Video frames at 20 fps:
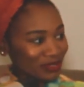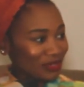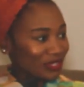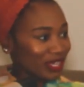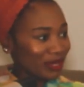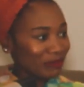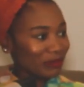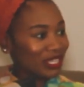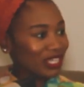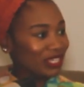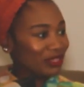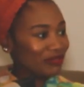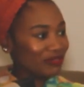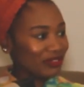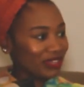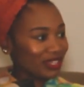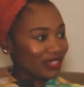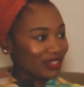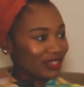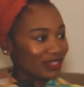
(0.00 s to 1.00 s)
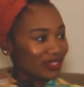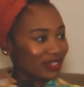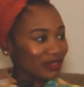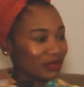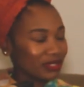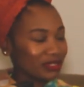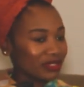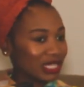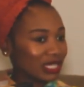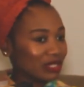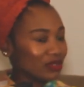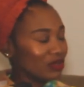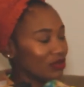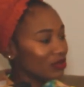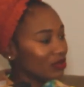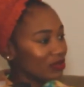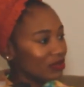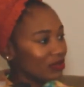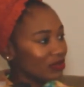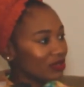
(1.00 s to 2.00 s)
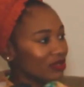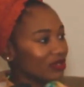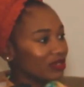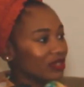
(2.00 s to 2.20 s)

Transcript: Okay, I'm leaving. Yeah. It was like, no.